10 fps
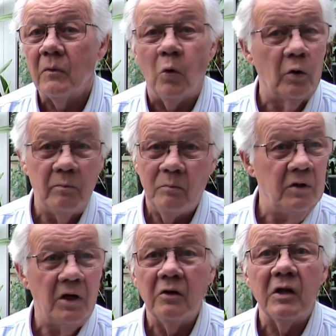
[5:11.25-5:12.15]
or
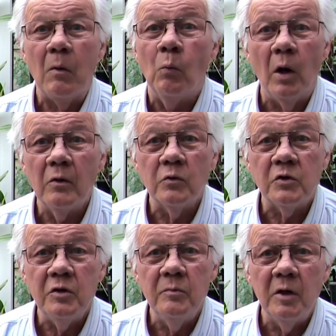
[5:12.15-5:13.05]
you know, you get 1 or
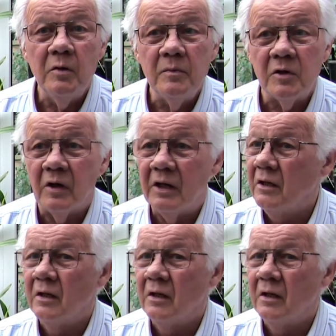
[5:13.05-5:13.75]
2 blooms on it.